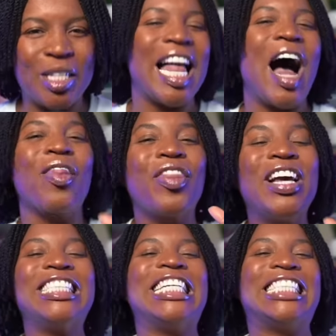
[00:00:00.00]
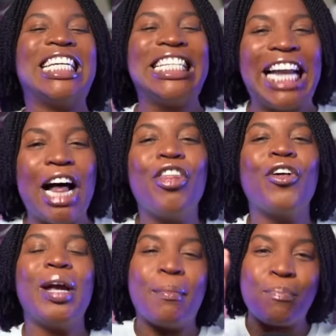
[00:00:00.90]
Now, this is
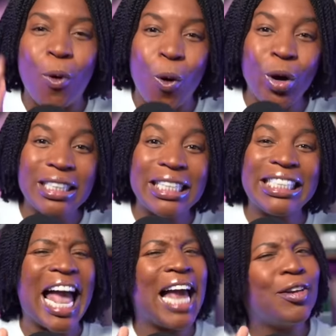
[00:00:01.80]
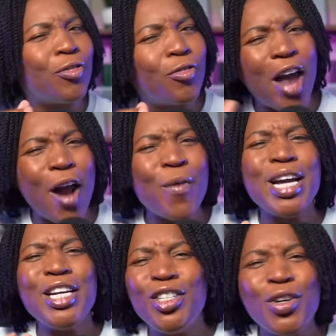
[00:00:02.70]
another important and very
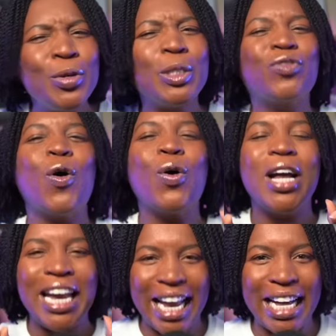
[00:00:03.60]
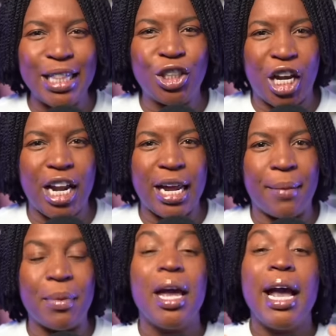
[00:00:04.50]
useful English
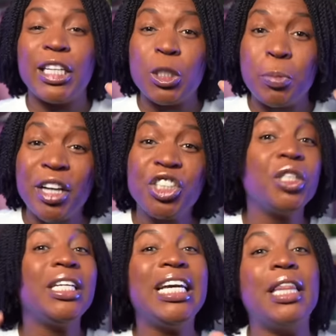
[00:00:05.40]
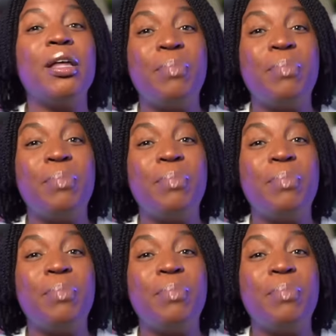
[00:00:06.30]
idiom, especially in the